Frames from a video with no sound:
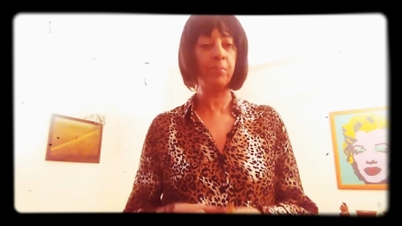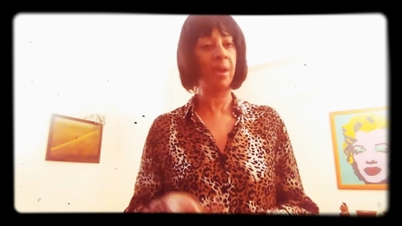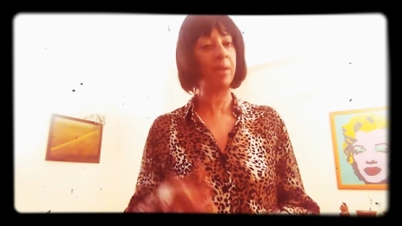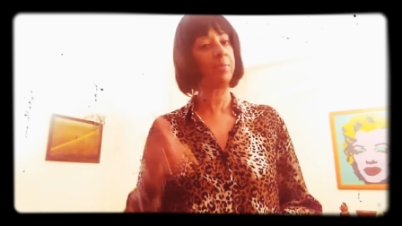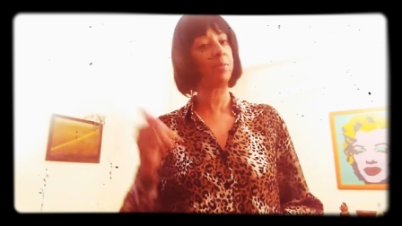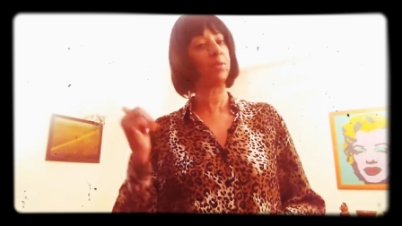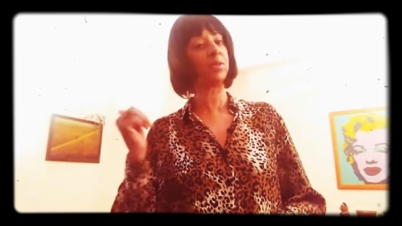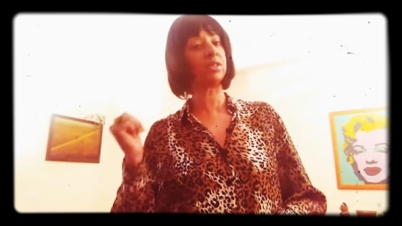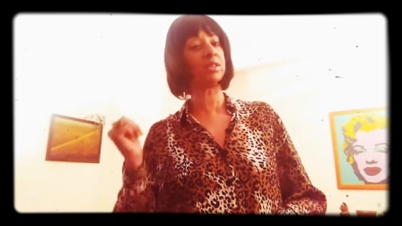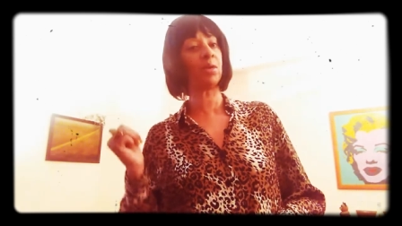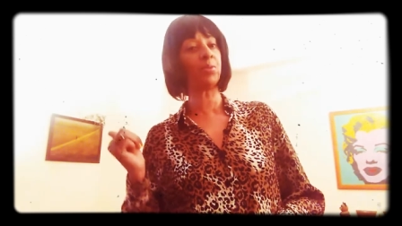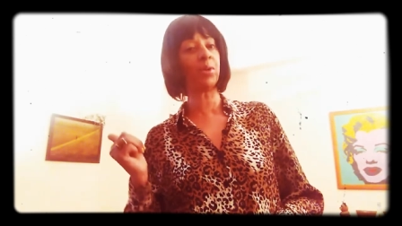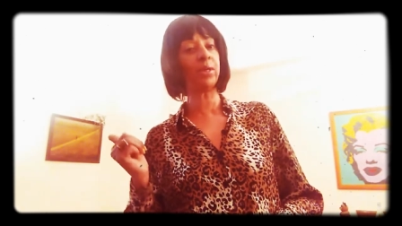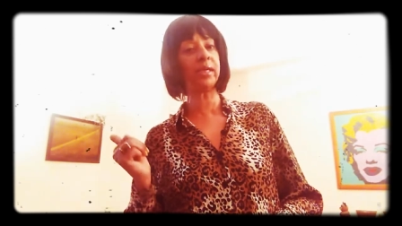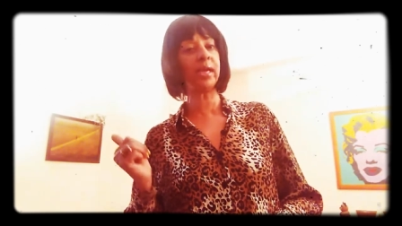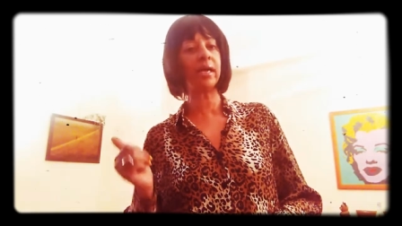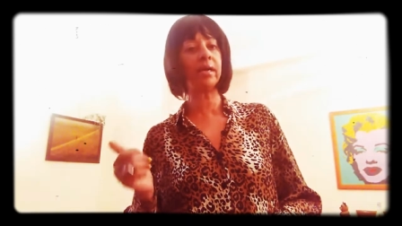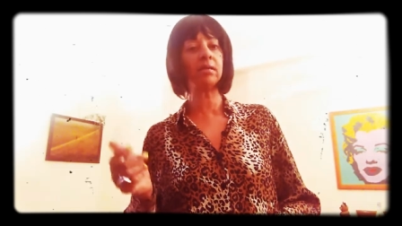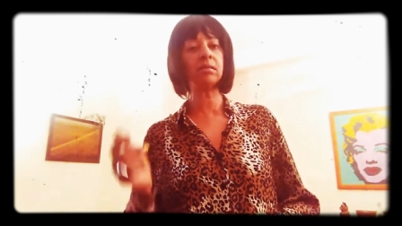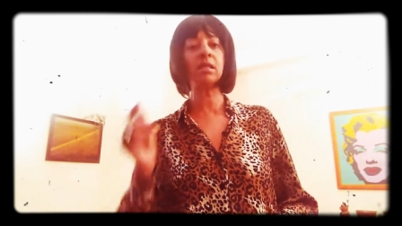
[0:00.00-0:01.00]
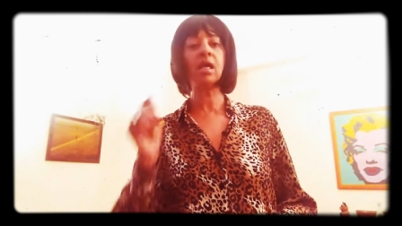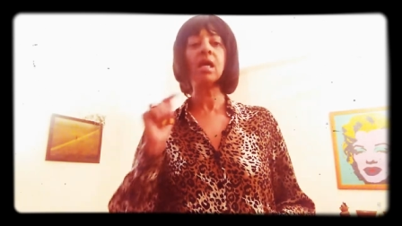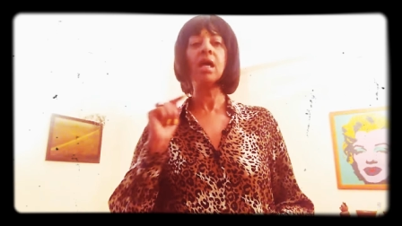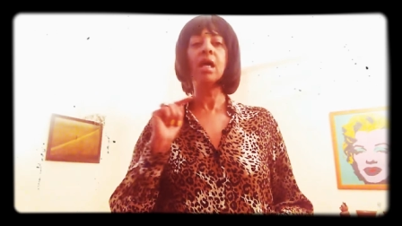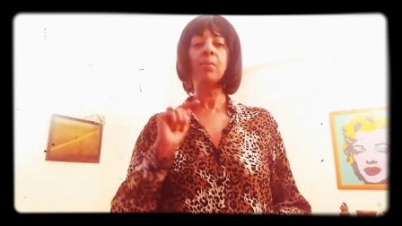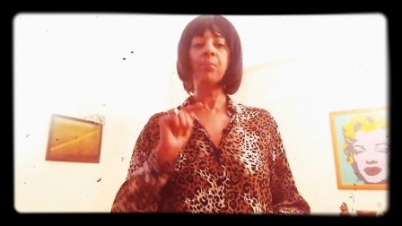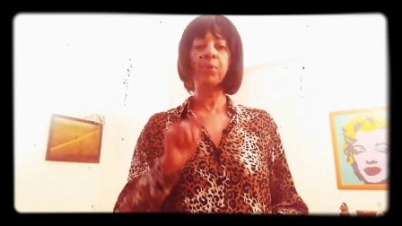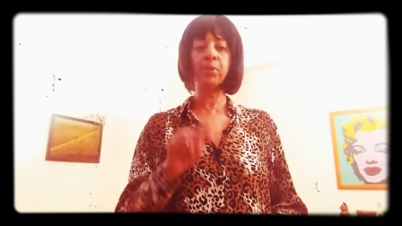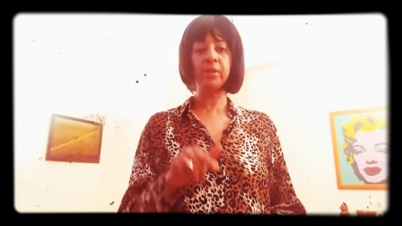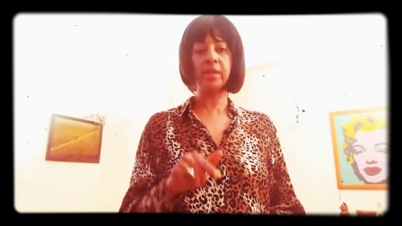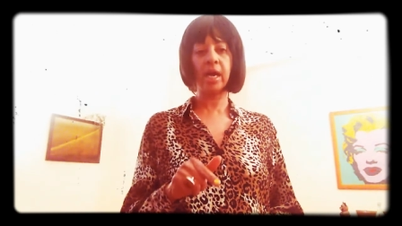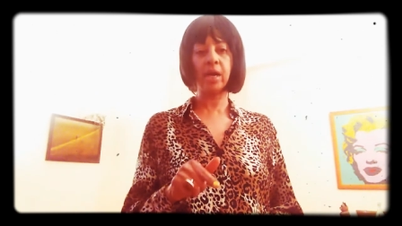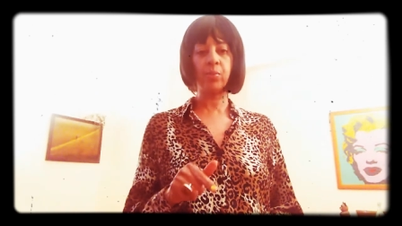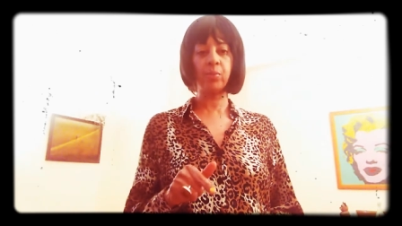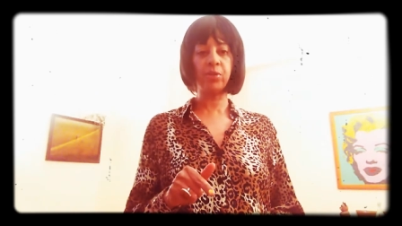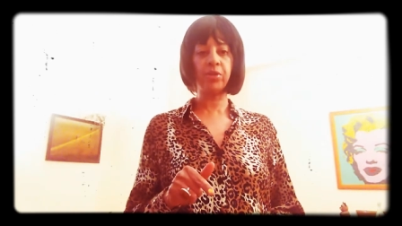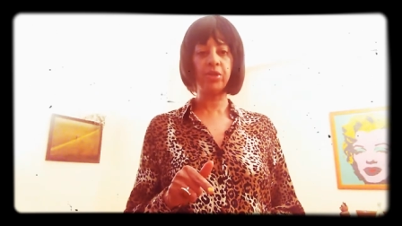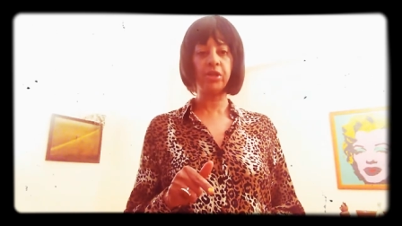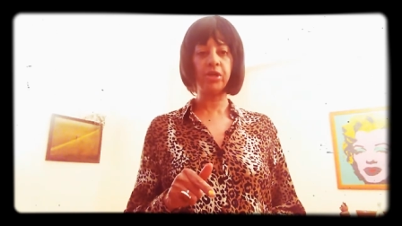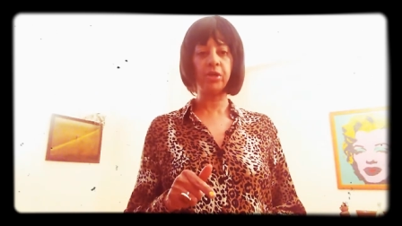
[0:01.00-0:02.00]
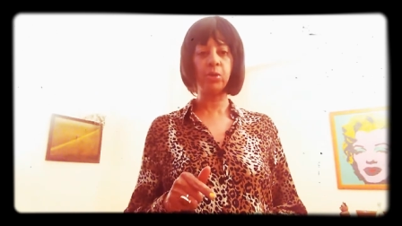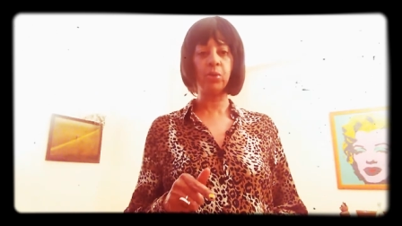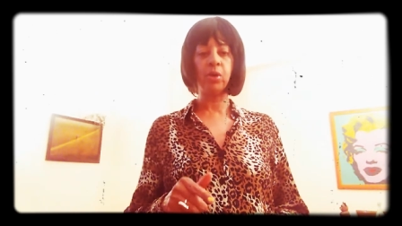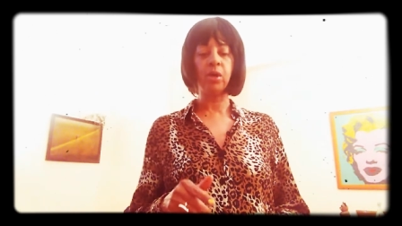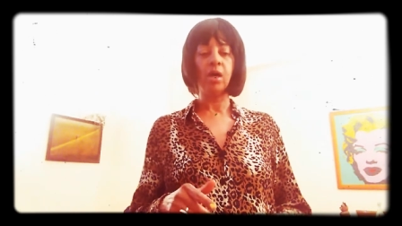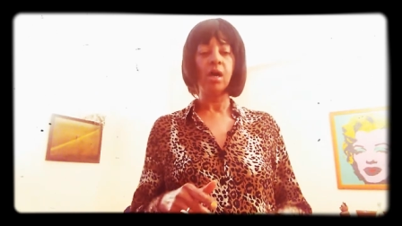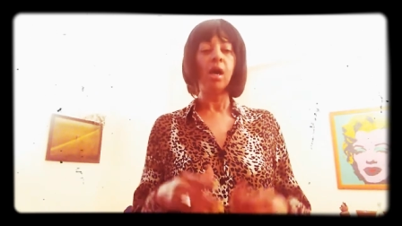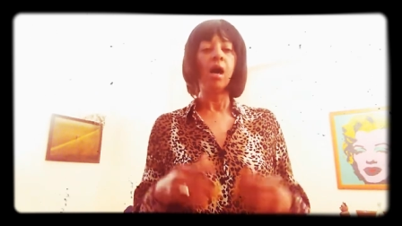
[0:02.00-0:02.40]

Maybe with someone else, but not with you